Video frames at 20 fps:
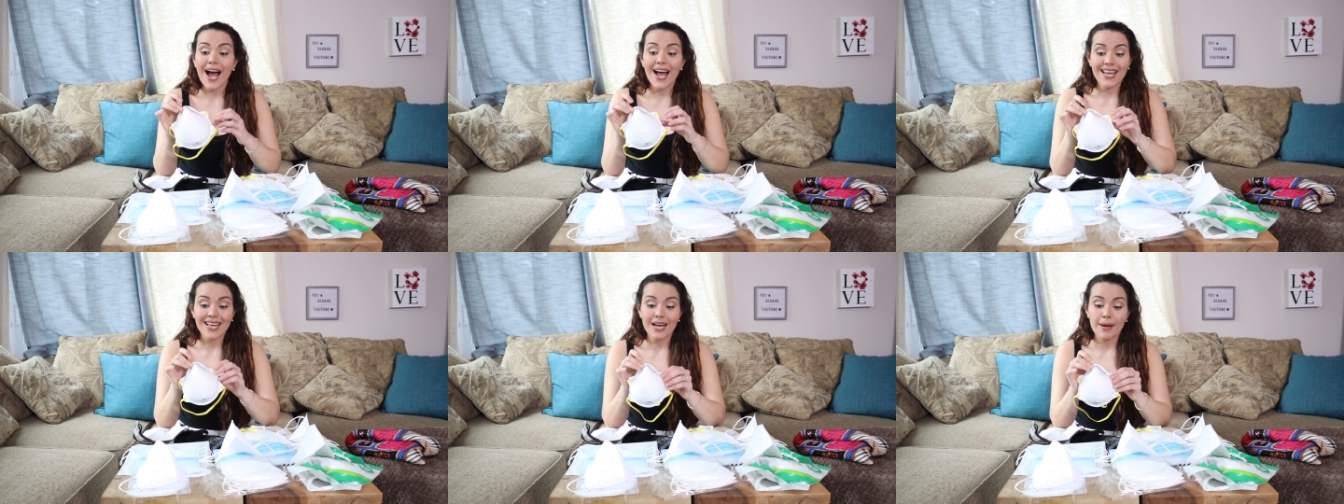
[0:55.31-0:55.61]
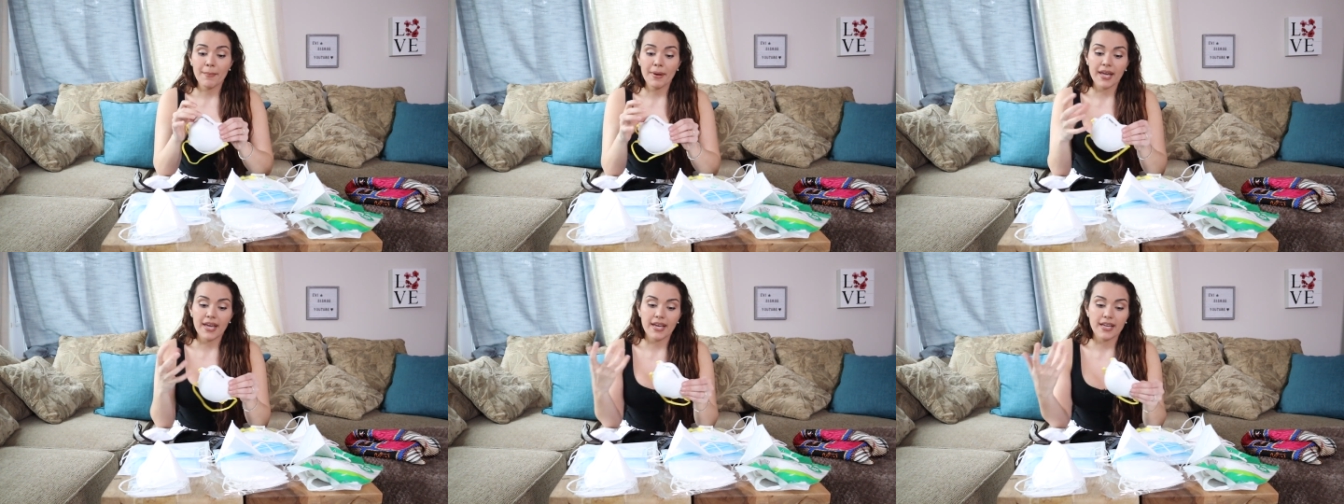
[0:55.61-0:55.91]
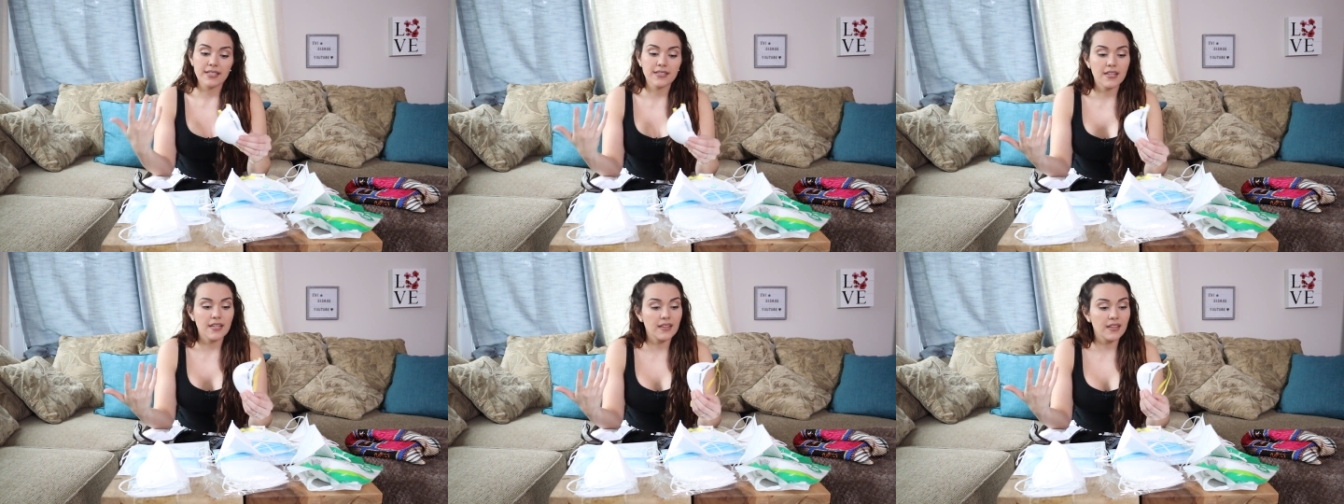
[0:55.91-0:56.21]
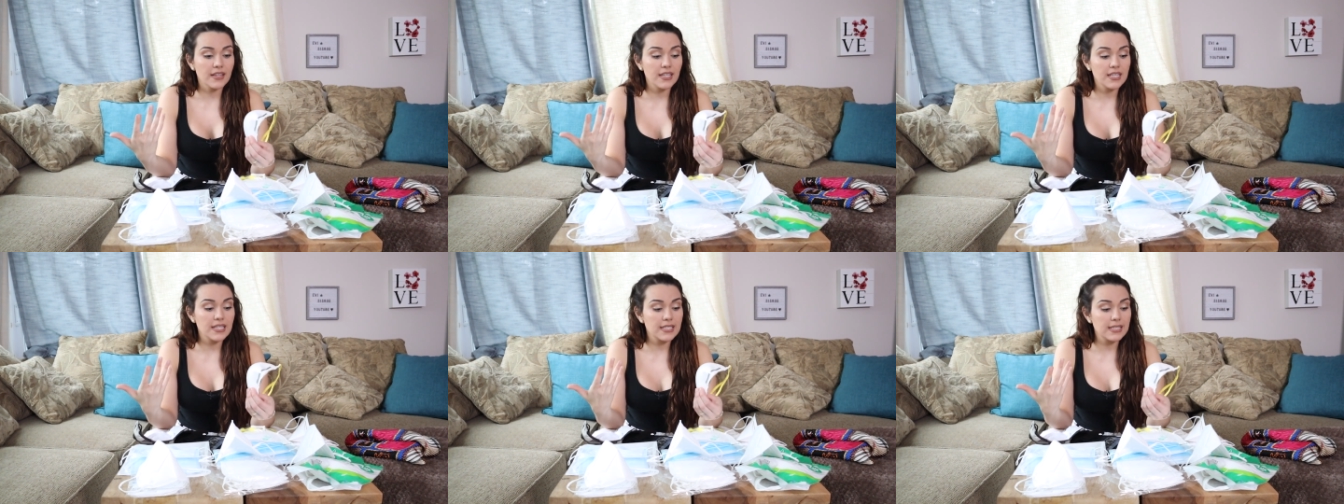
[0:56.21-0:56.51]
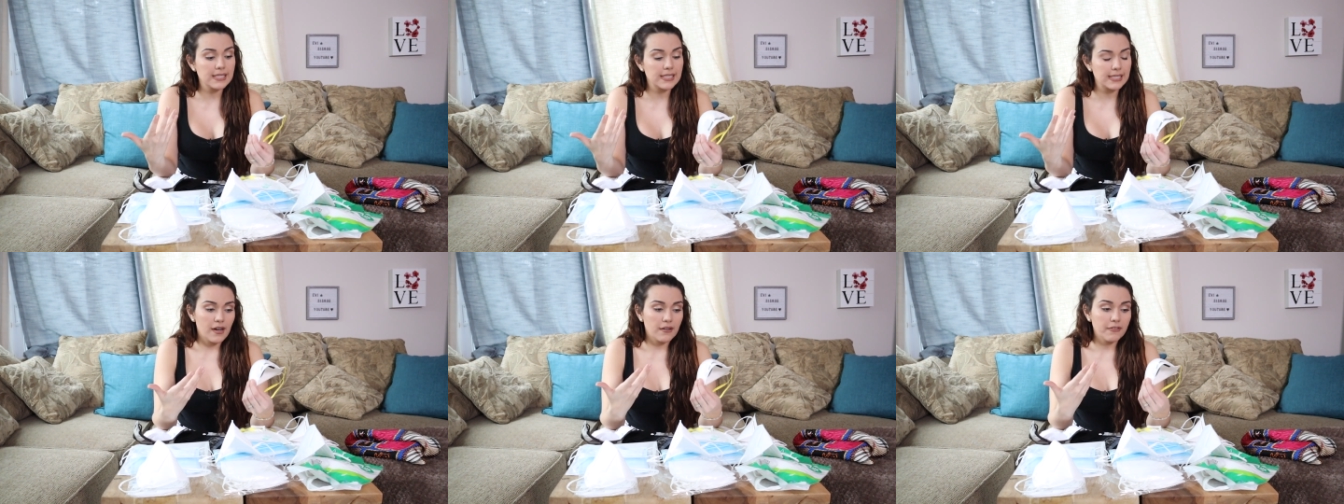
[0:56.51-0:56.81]
I got my hands on
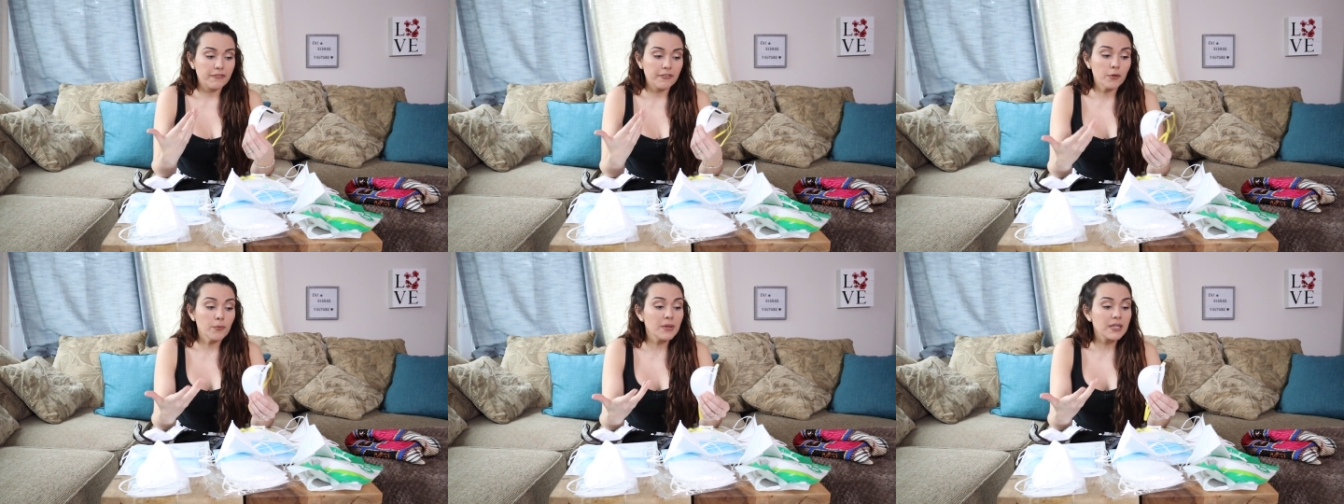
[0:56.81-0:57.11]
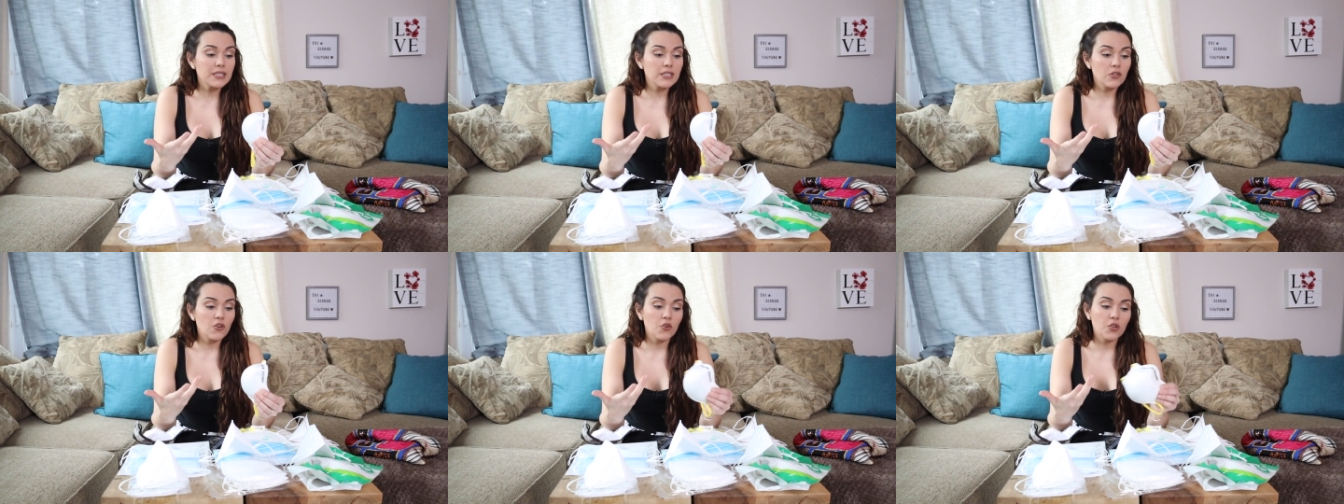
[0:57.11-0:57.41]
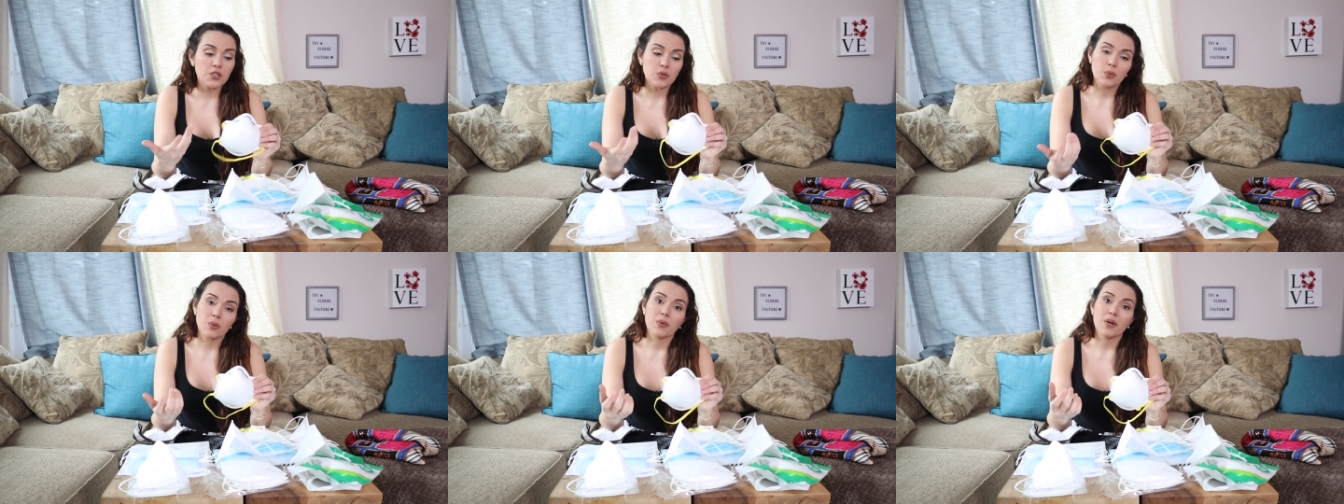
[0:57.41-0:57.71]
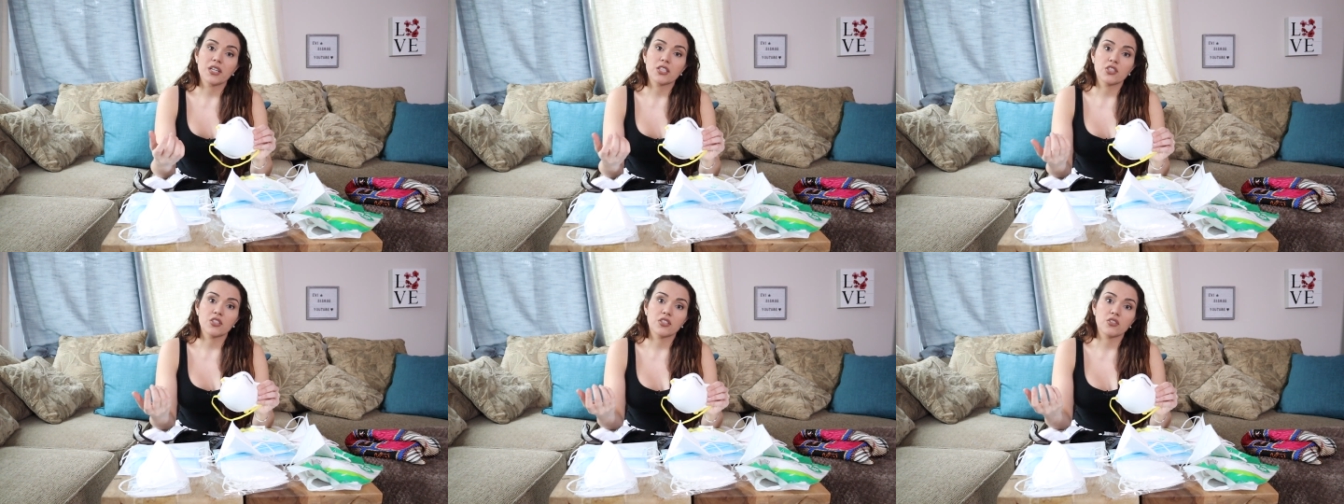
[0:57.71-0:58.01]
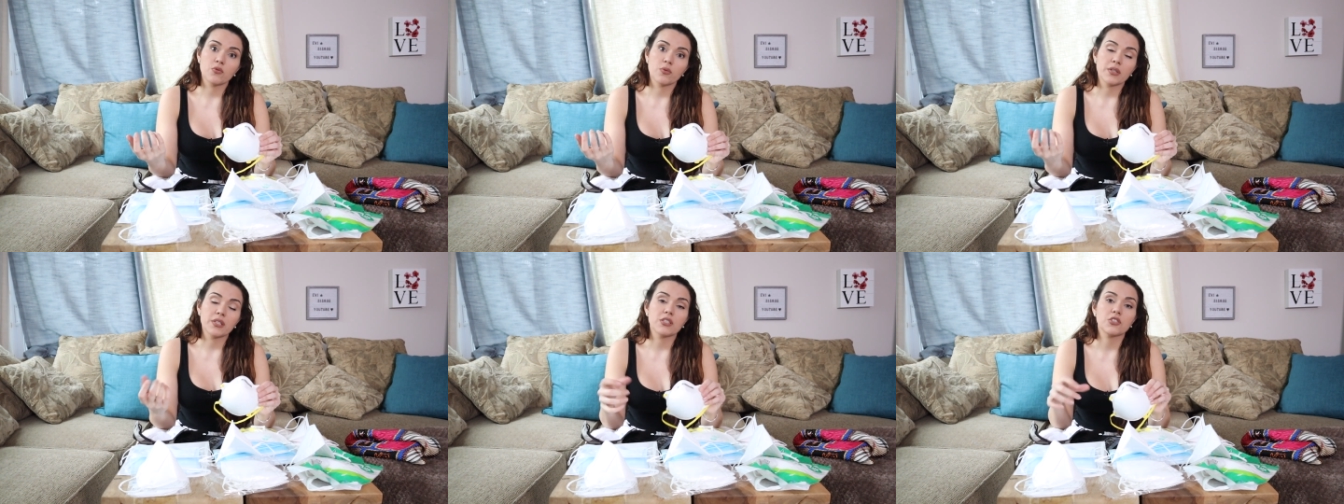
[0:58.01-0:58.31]
these a few months ago because we were
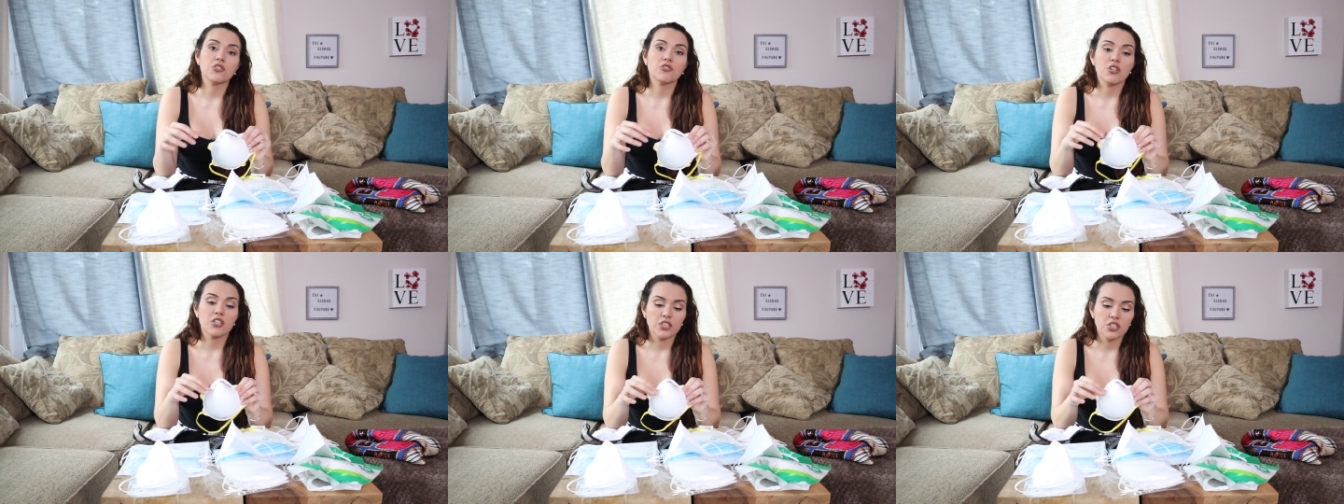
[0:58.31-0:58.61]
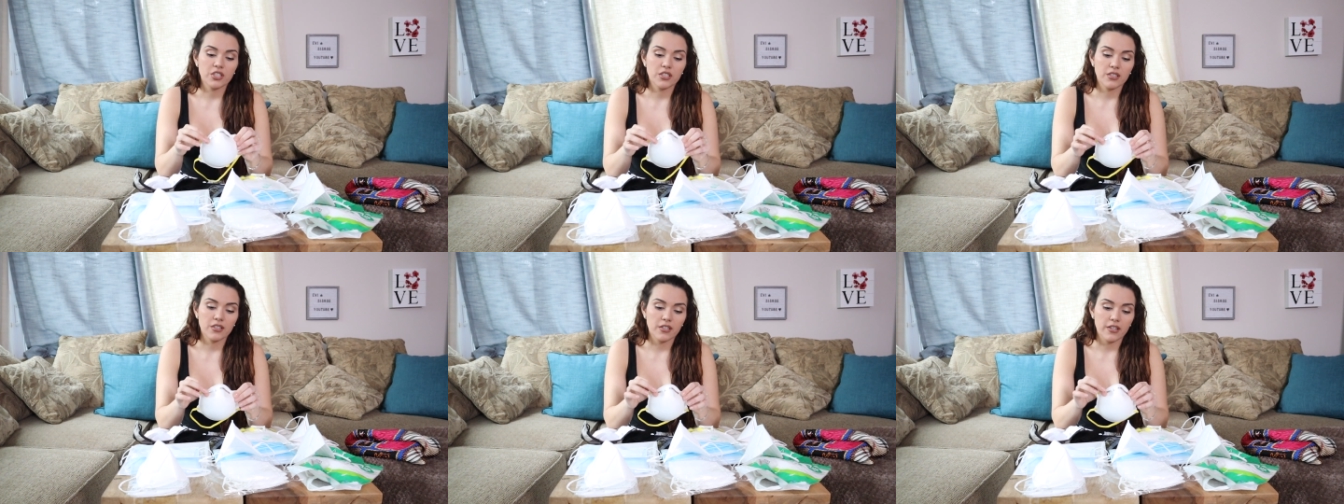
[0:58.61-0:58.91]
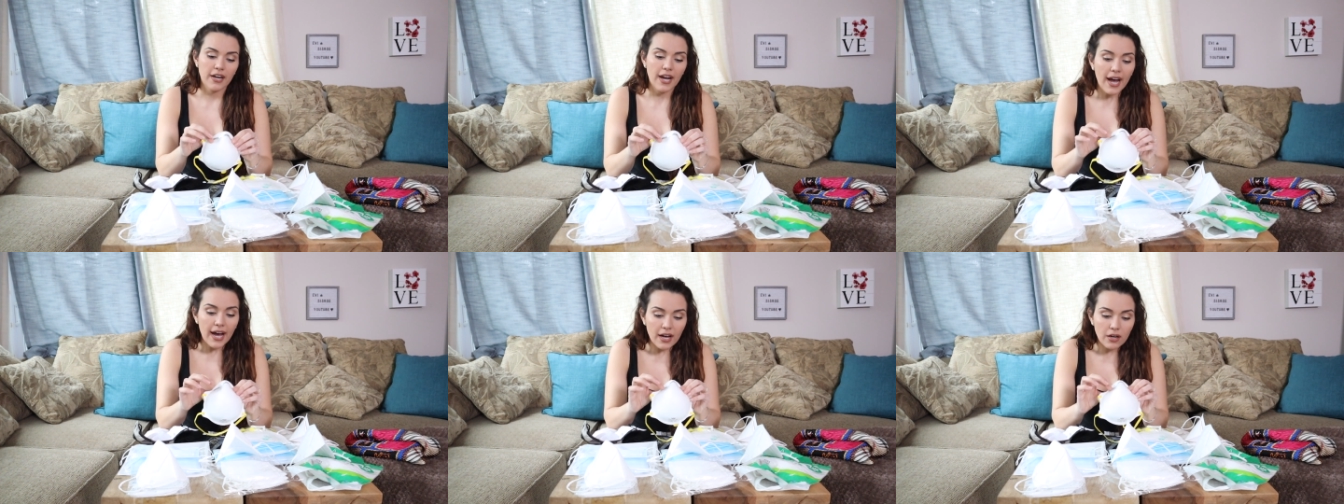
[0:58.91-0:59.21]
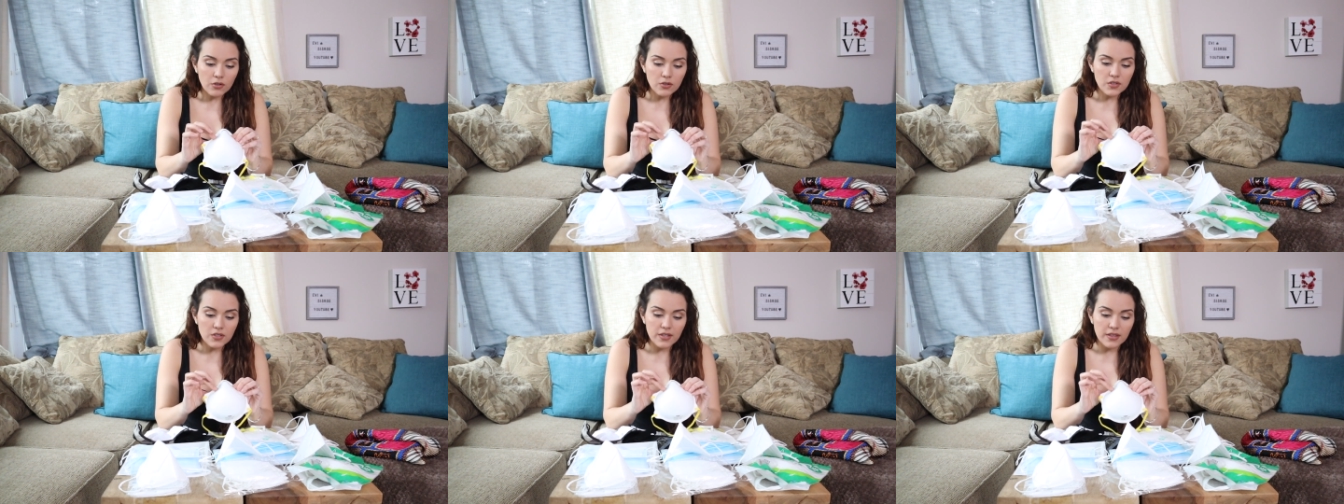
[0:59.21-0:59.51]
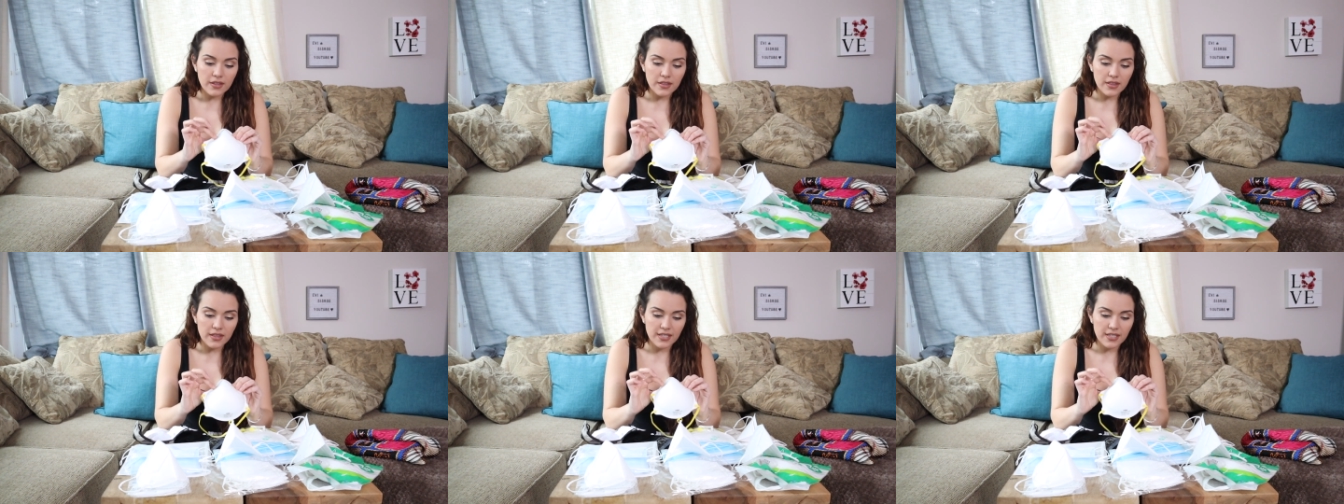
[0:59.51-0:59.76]
actually doing construction in our house.